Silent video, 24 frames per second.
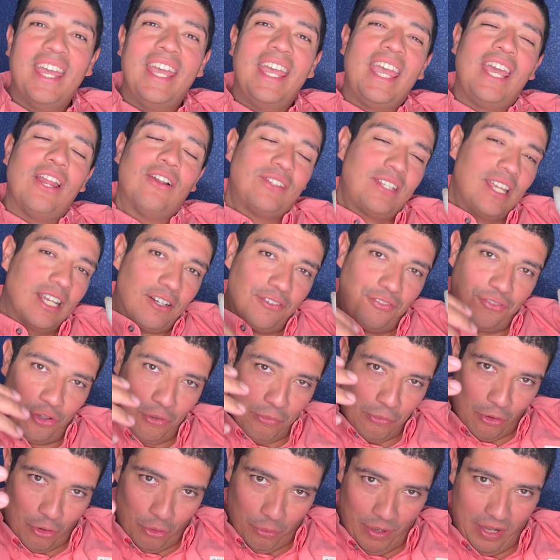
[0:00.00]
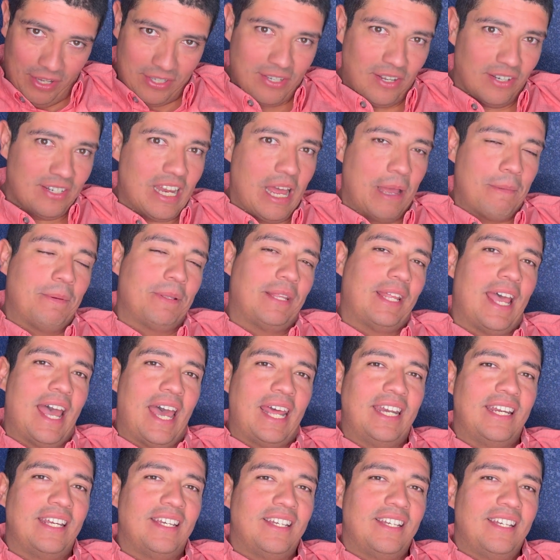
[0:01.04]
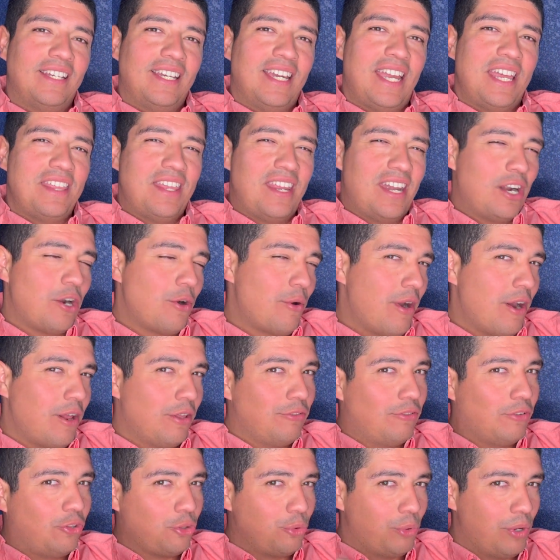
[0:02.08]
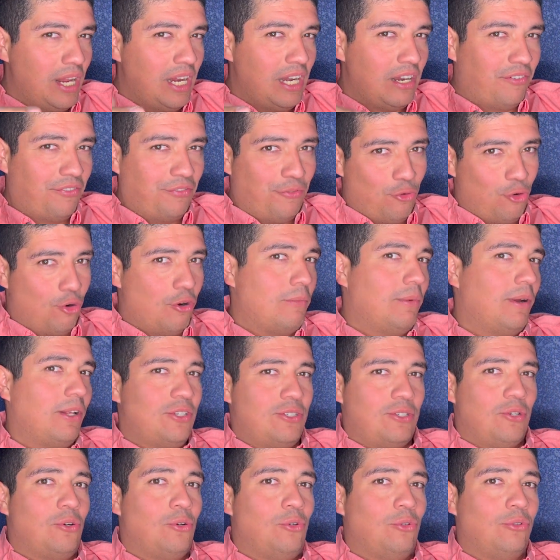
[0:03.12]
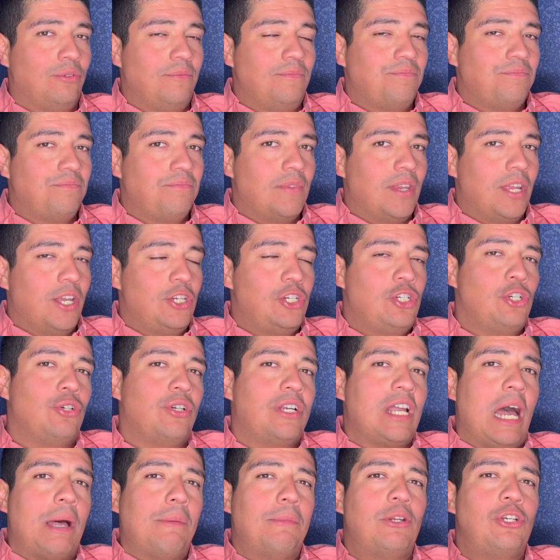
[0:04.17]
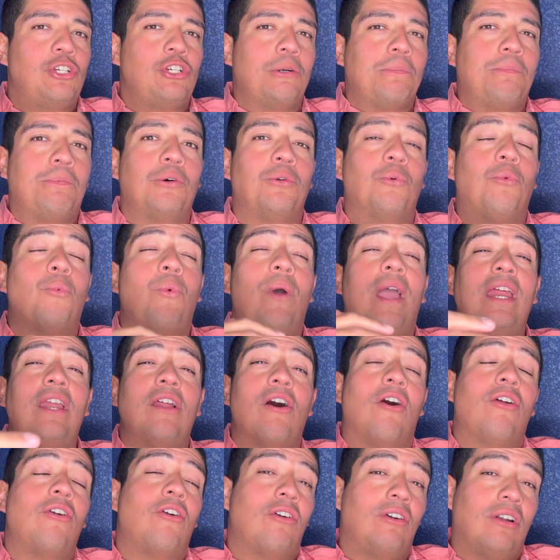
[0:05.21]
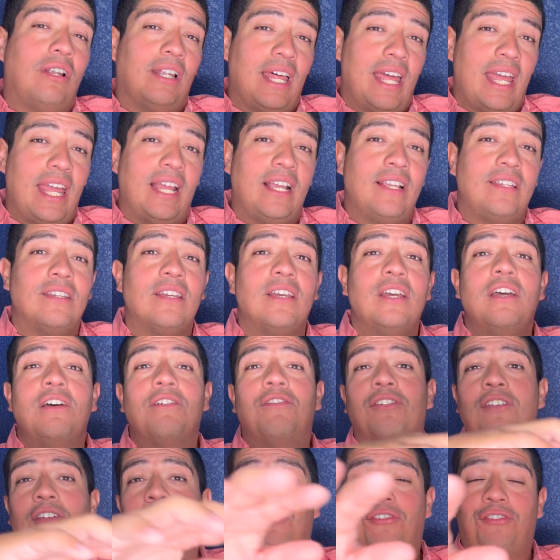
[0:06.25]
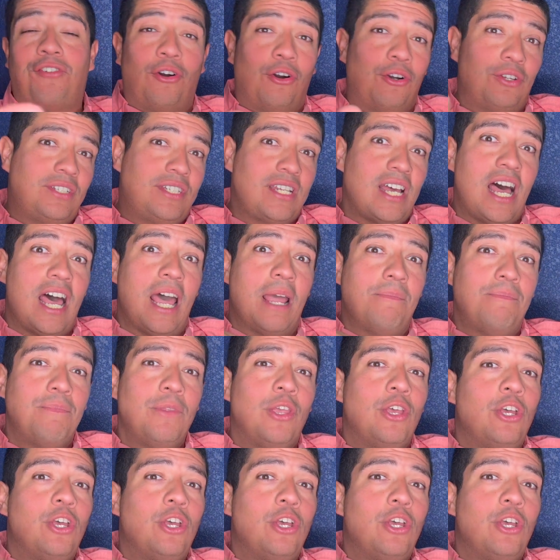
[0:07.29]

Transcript: It'll take a few more weeks on top of that, and then at around 3 to 4 months old, she'll come and she'll put weight on her legs for the first time.